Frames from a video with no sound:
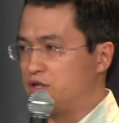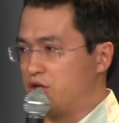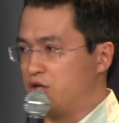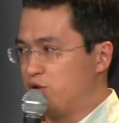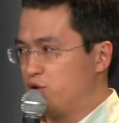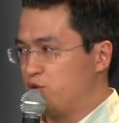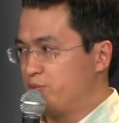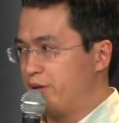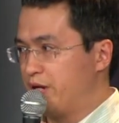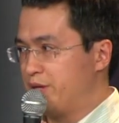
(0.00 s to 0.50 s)
turn
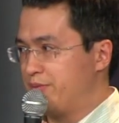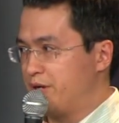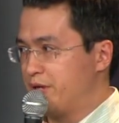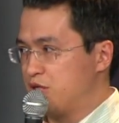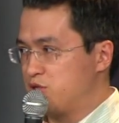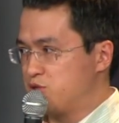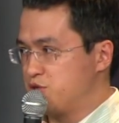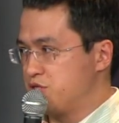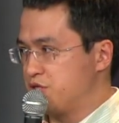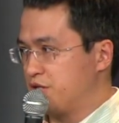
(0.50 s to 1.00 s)
into many, many
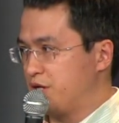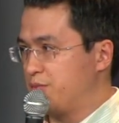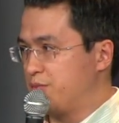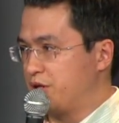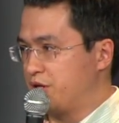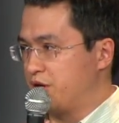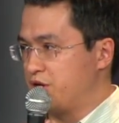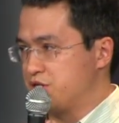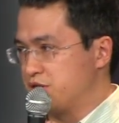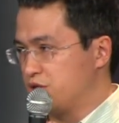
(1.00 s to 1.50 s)
interesting
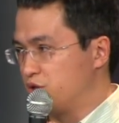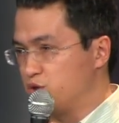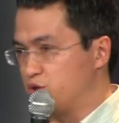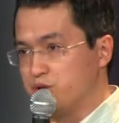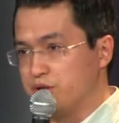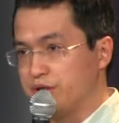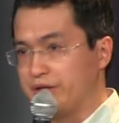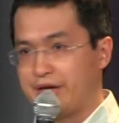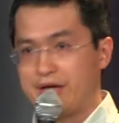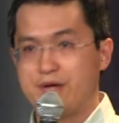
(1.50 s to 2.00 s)
applications,
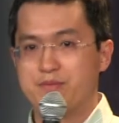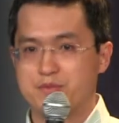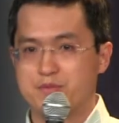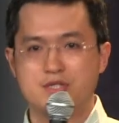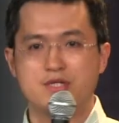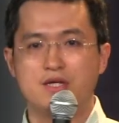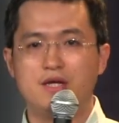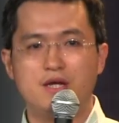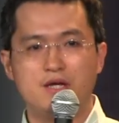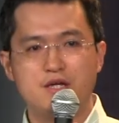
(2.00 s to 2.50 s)
including
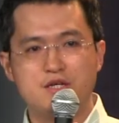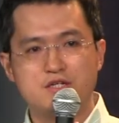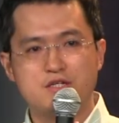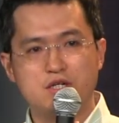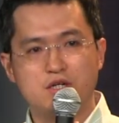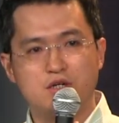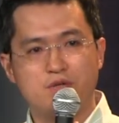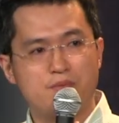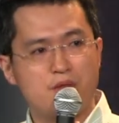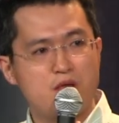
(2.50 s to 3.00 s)
games.
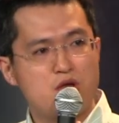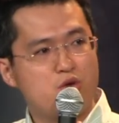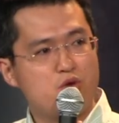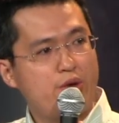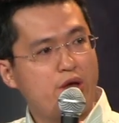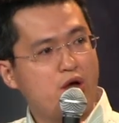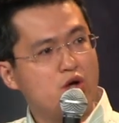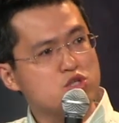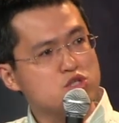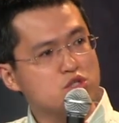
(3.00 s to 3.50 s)
So
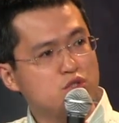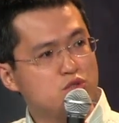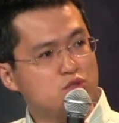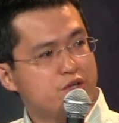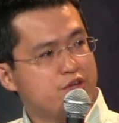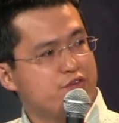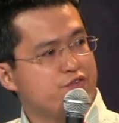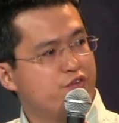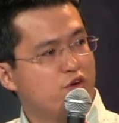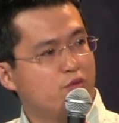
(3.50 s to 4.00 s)
we're also
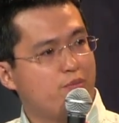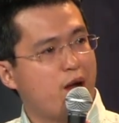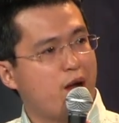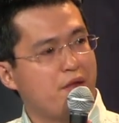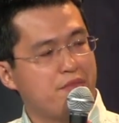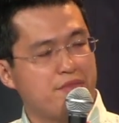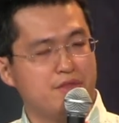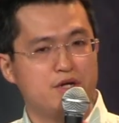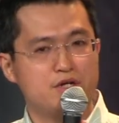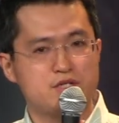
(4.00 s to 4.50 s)
looking for
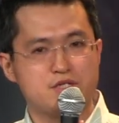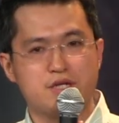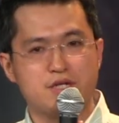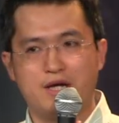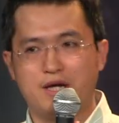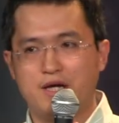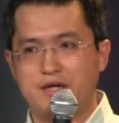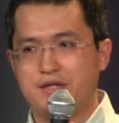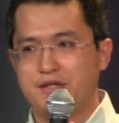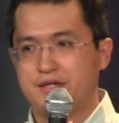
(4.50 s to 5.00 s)
partners
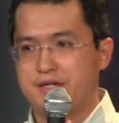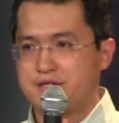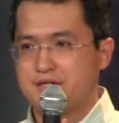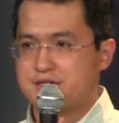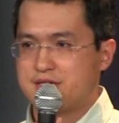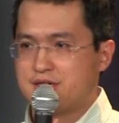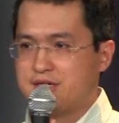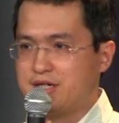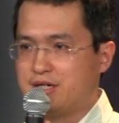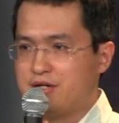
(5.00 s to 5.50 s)
uh, in
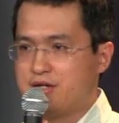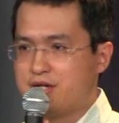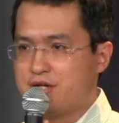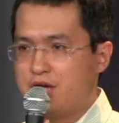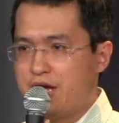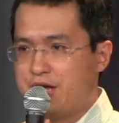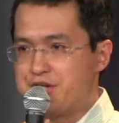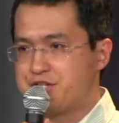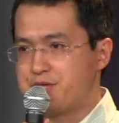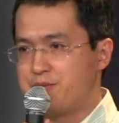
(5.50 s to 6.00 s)
this uh,
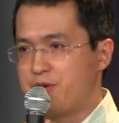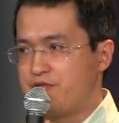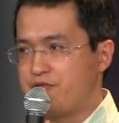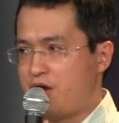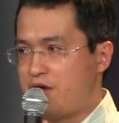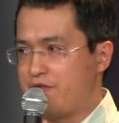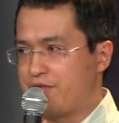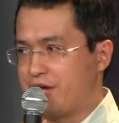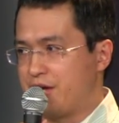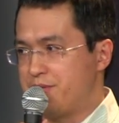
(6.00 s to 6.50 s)

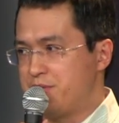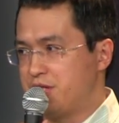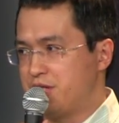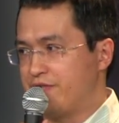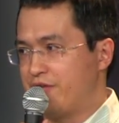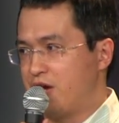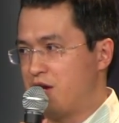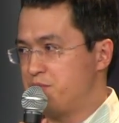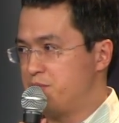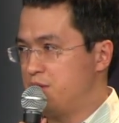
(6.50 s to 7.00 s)
HTML5 gaming
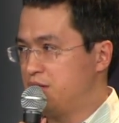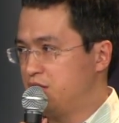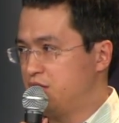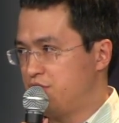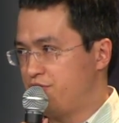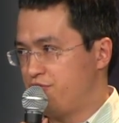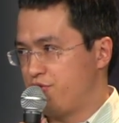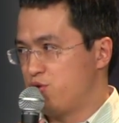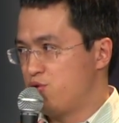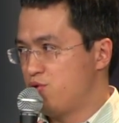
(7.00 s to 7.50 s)
development.
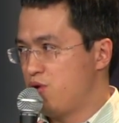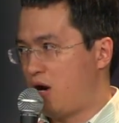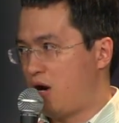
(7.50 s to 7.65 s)
If you